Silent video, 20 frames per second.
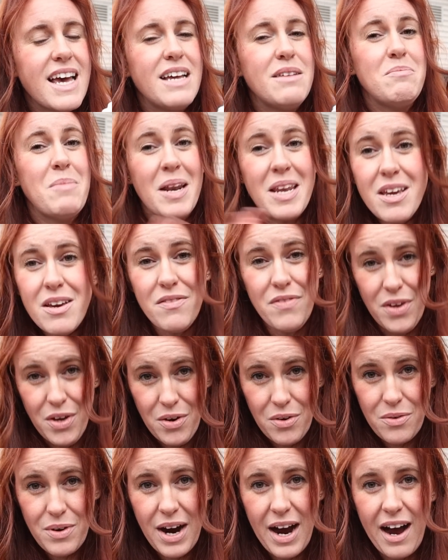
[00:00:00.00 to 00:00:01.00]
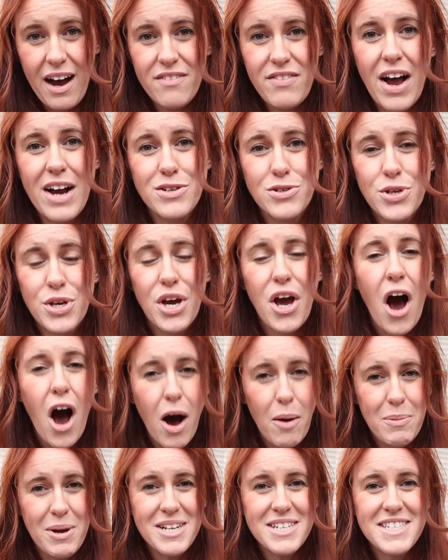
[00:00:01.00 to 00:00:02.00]
and many of you have actually
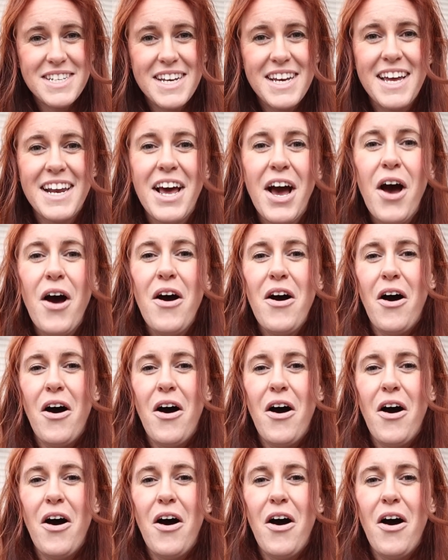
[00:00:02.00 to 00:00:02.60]
commented